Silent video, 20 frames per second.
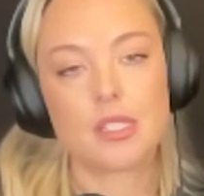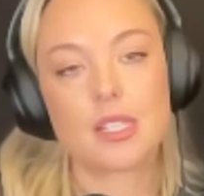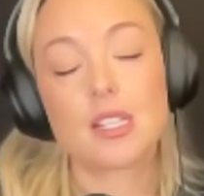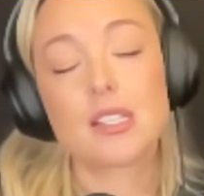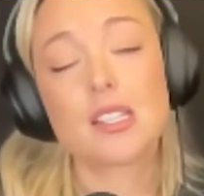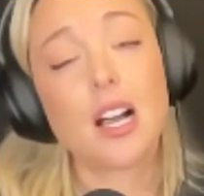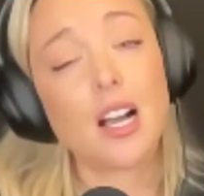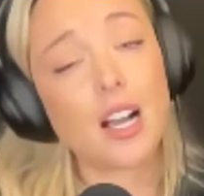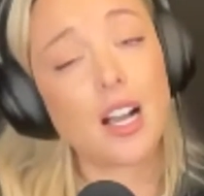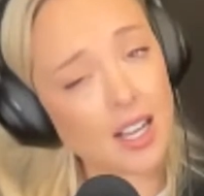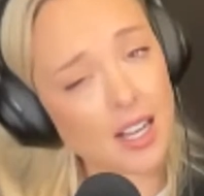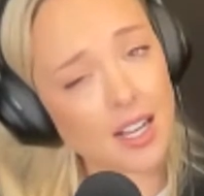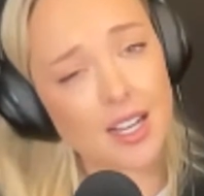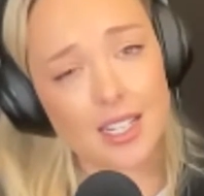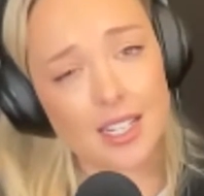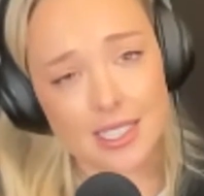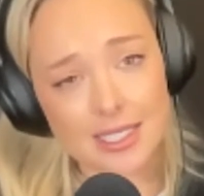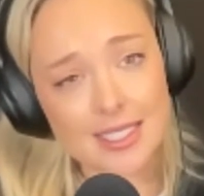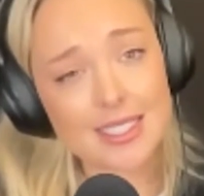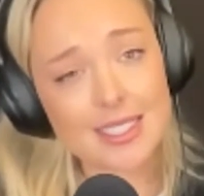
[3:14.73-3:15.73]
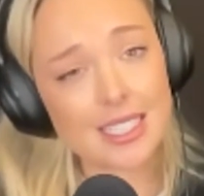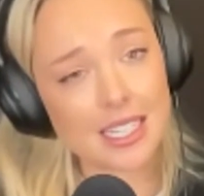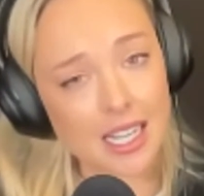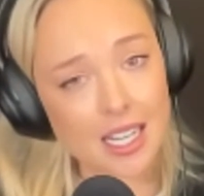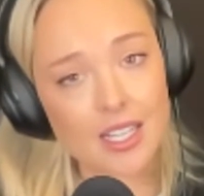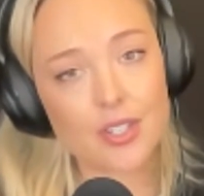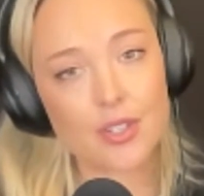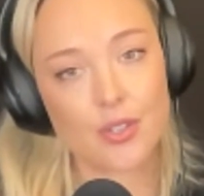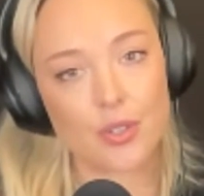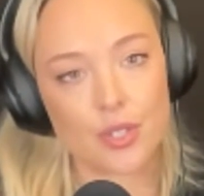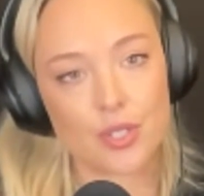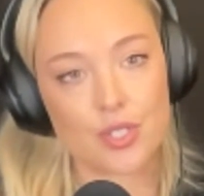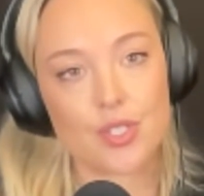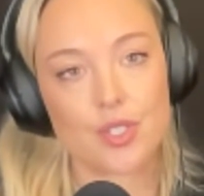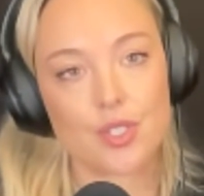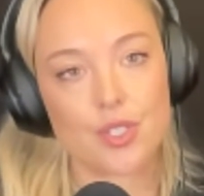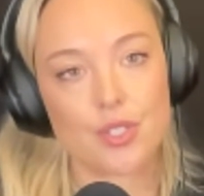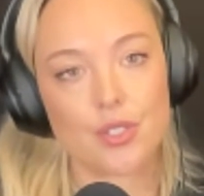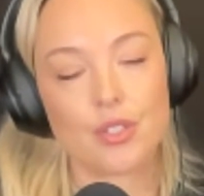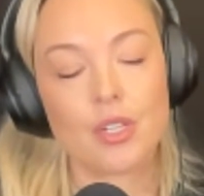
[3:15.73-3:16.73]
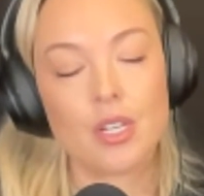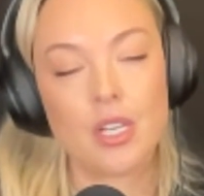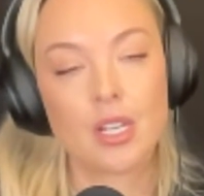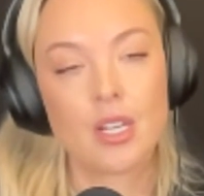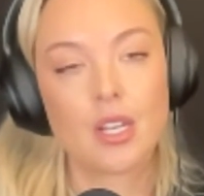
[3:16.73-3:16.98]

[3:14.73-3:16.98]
And it's hard not to